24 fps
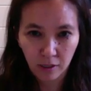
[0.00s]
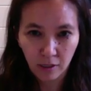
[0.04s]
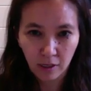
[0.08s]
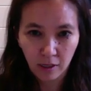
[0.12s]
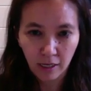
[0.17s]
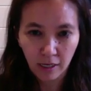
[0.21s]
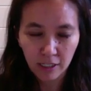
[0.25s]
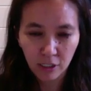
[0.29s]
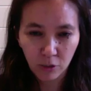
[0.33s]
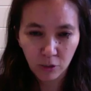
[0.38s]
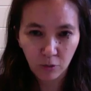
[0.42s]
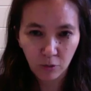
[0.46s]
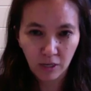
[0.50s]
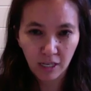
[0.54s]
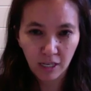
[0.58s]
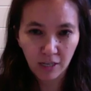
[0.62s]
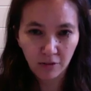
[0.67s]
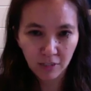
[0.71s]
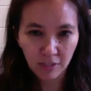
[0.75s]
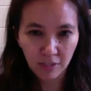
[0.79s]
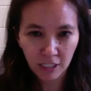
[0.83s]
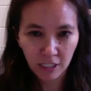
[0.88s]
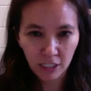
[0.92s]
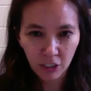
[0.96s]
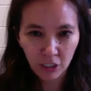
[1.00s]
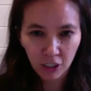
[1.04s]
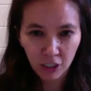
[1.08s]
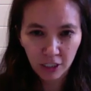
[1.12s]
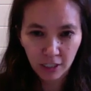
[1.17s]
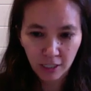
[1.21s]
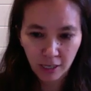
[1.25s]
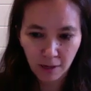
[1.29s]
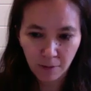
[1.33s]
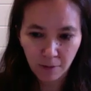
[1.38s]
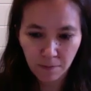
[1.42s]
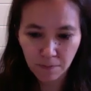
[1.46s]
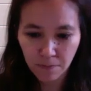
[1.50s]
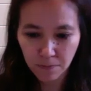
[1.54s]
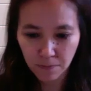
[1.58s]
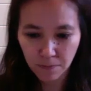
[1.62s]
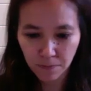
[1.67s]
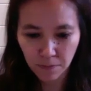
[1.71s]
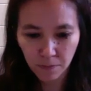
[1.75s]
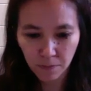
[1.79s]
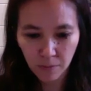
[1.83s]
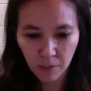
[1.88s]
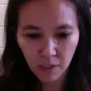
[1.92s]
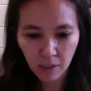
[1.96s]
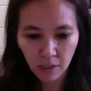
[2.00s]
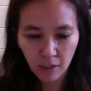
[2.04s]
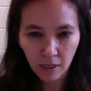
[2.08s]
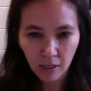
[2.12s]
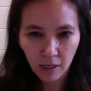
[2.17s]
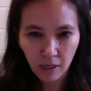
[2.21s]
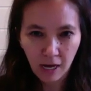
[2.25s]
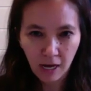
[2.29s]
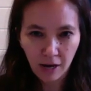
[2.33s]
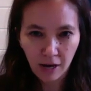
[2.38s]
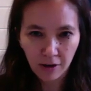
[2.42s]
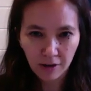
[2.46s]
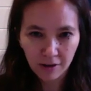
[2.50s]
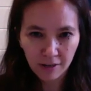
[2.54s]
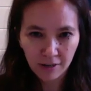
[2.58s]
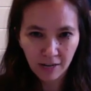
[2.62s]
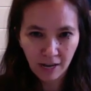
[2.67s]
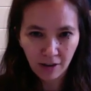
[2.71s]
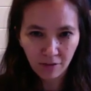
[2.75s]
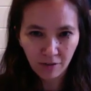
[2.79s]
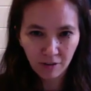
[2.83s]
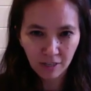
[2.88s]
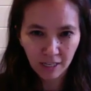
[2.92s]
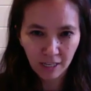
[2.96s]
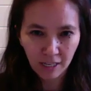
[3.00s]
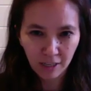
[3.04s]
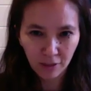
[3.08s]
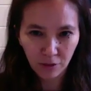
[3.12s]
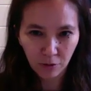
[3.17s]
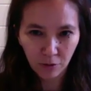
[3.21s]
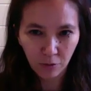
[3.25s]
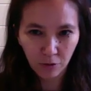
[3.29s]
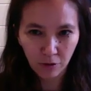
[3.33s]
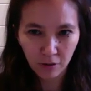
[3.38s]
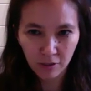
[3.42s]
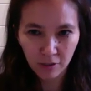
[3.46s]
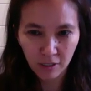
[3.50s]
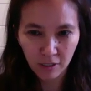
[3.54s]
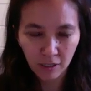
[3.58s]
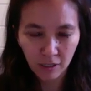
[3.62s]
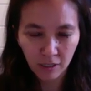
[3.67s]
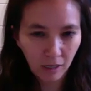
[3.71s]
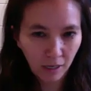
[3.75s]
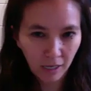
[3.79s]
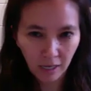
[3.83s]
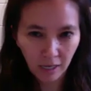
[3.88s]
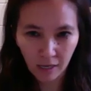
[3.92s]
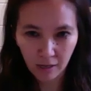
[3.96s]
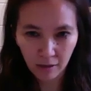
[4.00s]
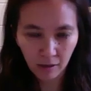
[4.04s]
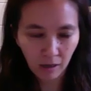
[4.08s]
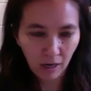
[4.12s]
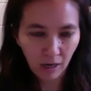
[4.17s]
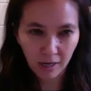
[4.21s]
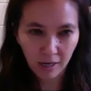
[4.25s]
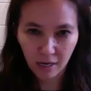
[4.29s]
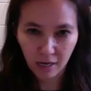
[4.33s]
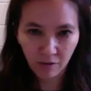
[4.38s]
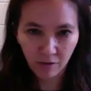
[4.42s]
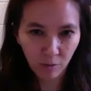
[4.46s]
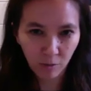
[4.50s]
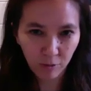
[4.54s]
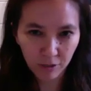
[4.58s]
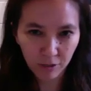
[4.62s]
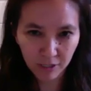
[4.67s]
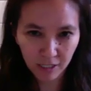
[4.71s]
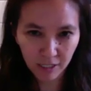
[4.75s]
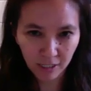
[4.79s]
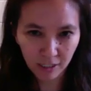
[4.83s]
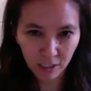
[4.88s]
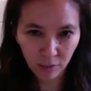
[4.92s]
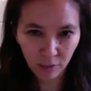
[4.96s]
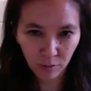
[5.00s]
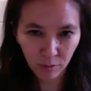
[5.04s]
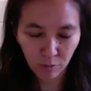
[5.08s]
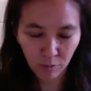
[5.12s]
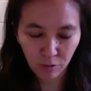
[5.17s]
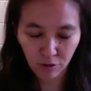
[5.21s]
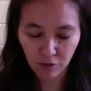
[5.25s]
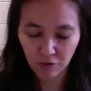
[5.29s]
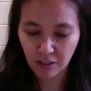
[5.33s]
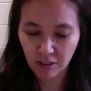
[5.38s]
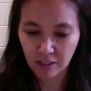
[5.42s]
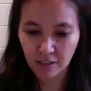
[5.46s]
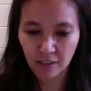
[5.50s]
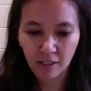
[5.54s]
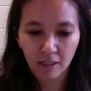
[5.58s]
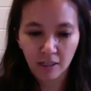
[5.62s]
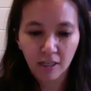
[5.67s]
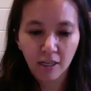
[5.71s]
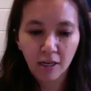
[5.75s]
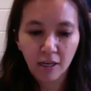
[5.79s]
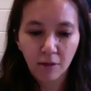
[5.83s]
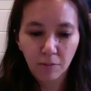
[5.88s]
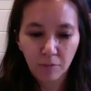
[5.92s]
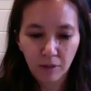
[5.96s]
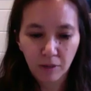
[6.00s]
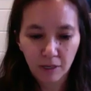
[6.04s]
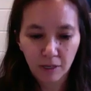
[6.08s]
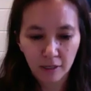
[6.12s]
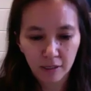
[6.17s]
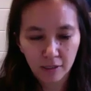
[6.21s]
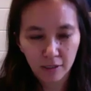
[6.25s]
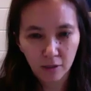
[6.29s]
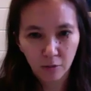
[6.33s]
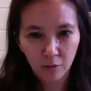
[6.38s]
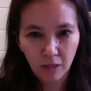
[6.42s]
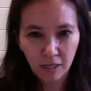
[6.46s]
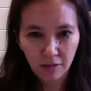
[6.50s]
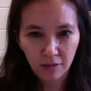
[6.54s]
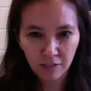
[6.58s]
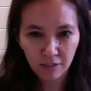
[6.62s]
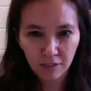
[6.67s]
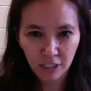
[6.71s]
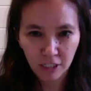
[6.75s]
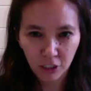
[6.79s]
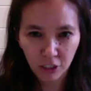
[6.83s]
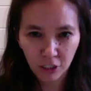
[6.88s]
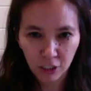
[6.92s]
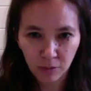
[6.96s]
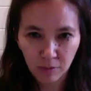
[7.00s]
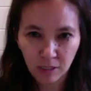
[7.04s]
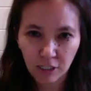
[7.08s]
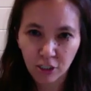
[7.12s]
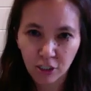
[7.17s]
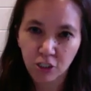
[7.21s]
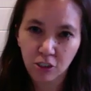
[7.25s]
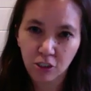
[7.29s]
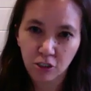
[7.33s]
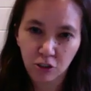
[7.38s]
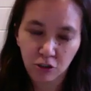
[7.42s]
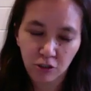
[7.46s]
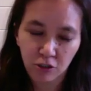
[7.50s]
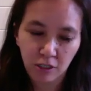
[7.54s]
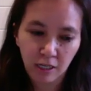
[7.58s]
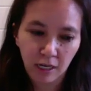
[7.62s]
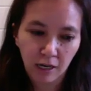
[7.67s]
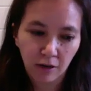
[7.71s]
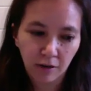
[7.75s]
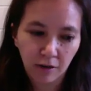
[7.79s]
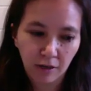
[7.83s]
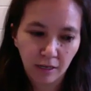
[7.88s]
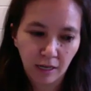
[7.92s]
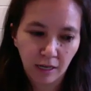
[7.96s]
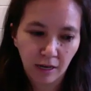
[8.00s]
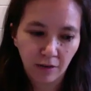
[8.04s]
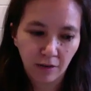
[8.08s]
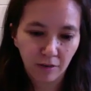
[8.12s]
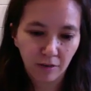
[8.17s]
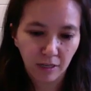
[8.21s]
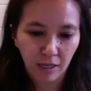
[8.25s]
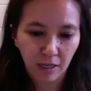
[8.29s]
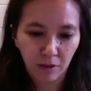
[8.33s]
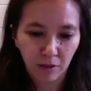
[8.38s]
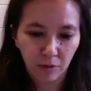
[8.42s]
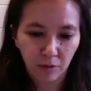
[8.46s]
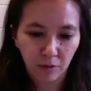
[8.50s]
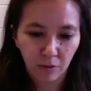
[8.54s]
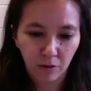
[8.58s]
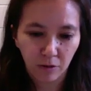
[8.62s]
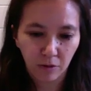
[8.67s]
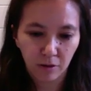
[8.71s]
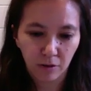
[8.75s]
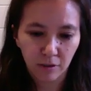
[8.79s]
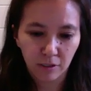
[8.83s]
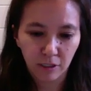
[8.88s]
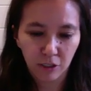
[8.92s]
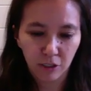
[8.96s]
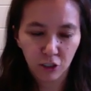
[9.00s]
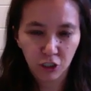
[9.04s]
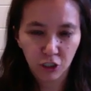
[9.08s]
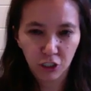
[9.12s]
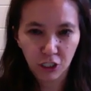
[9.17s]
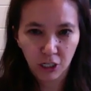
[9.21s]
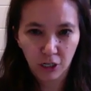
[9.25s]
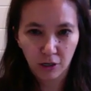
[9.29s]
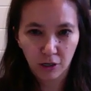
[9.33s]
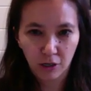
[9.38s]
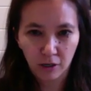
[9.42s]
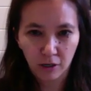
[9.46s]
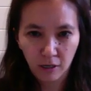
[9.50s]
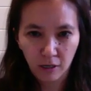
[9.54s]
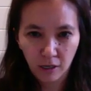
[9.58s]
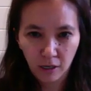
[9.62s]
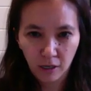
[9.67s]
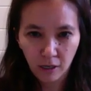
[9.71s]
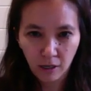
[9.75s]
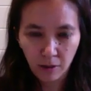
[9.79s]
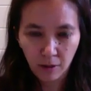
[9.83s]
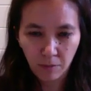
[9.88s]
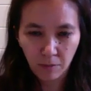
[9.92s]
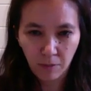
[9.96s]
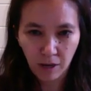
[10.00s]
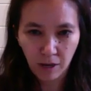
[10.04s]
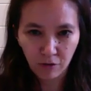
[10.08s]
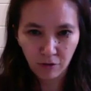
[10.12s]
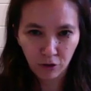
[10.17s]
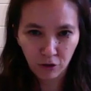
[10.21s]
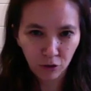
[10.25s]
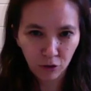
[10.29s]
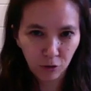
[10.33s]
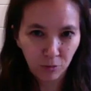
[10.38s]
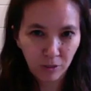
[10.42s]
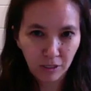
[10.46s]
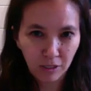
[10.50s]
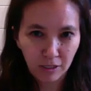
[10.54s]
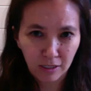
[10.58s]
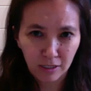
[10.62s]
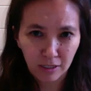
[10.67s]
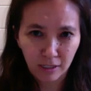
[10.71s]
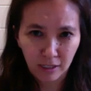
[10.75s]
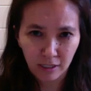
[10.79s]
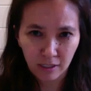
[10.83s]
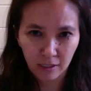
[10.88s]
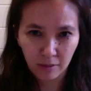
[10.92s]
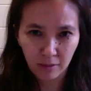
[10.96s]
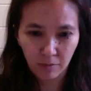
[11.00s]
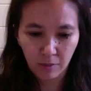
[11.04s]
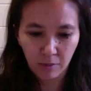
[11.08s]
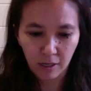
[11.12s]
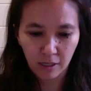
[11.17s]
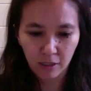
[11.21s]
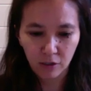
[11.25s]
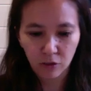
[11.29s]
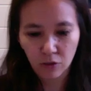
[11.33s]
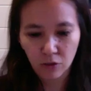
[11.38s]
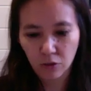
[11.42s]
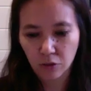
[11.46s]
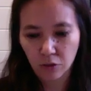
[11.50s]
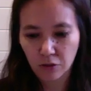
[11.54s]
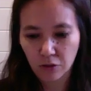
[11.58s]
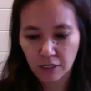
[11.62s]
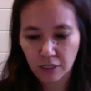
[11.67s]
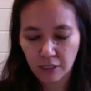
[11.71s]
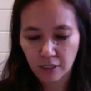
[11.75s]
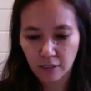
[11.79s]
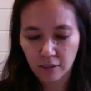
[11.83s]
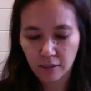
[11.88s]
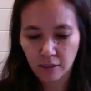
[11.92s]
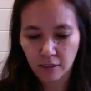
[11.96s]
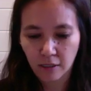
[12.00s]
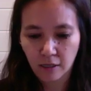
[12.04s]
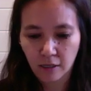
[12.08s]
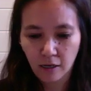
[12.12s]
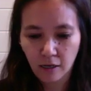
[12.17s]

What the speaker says: It's a way of teaching them how to navigate the world. And again, I never pretend to be perfect, but it's a way of teaching my children how to navigate the world and share my vulnerabilities and my stories.